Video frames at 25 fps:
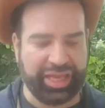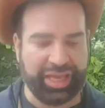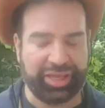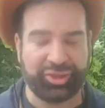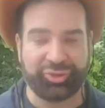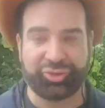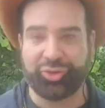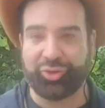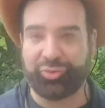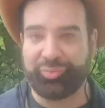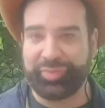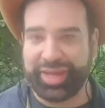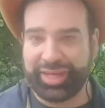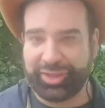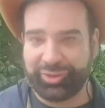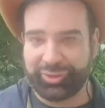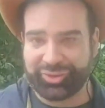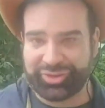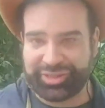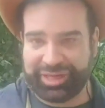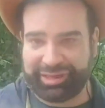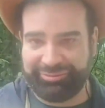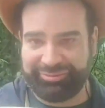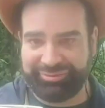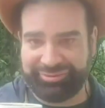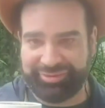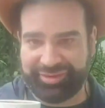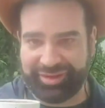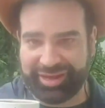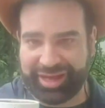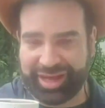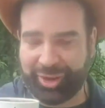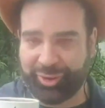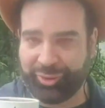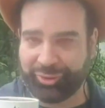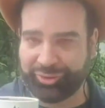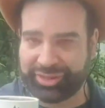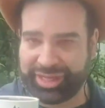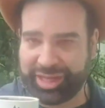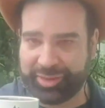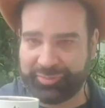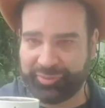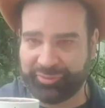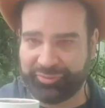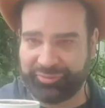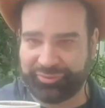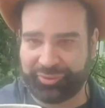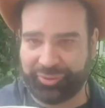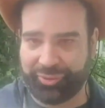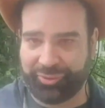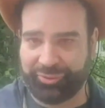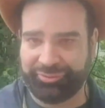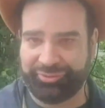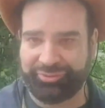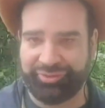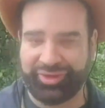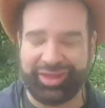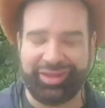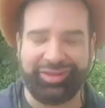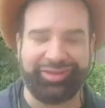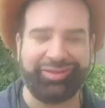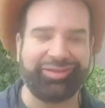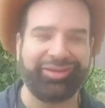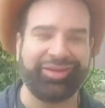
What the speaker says: So make yourself a hot cup of coffee